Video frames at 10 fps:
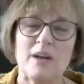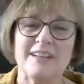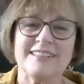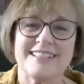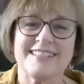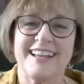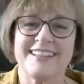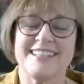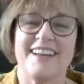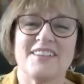on to
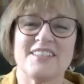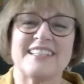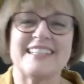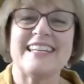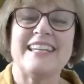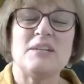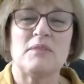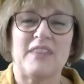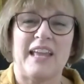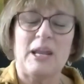Textiles and Tea
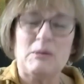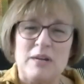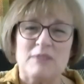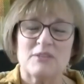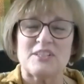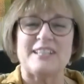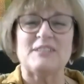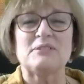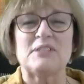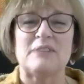with the Handweavers
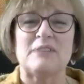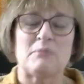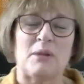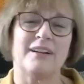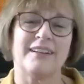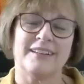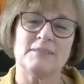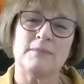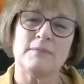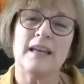Guild of America.
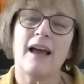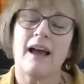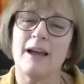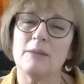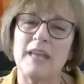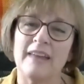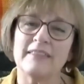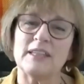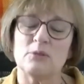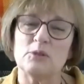I'm
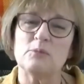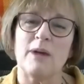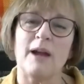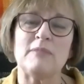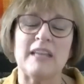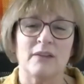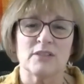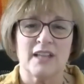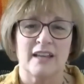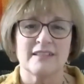Kathy Group. I'm the
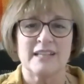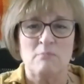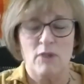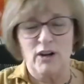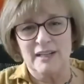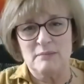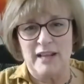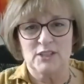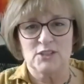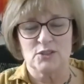Advertising and Marketing
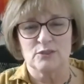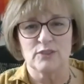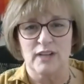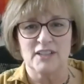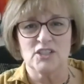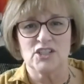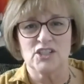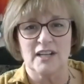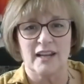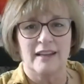Manager for
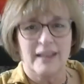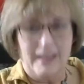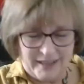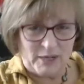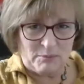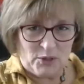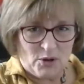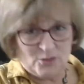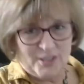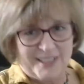HGA, and I'm your
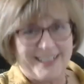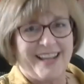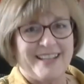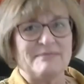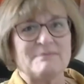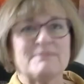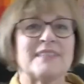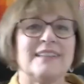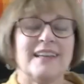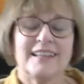host today.
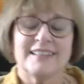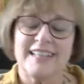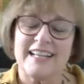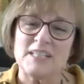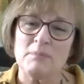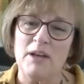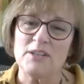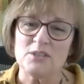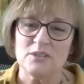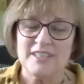Today's
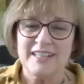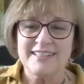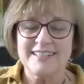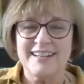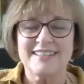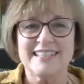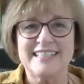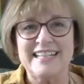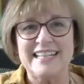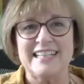sponsor of Textiles and
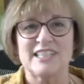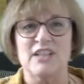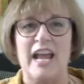Tea is